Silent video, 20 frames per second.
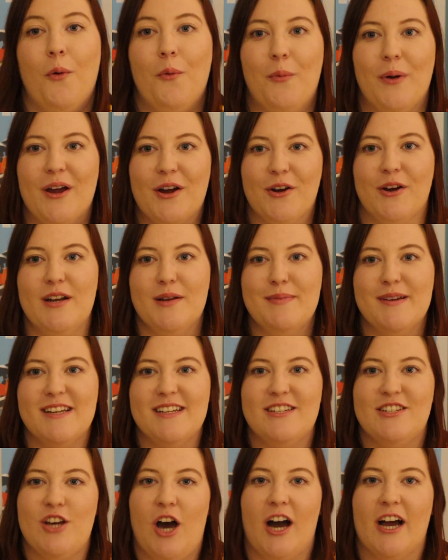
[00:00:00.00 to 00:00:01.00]
We are going to
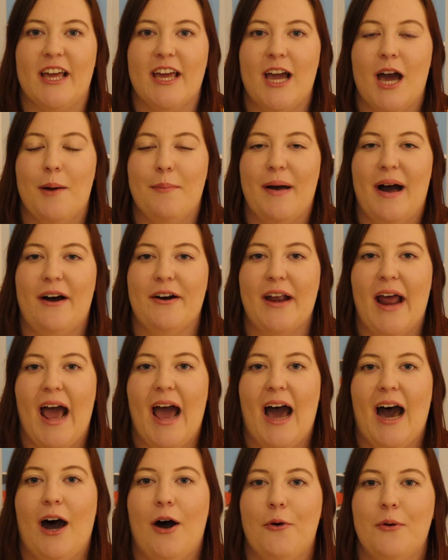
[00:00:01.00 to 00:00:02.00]
be talking about
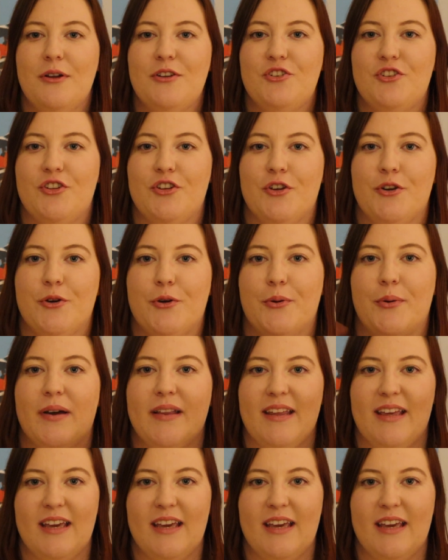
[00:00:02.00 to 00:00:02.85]
how to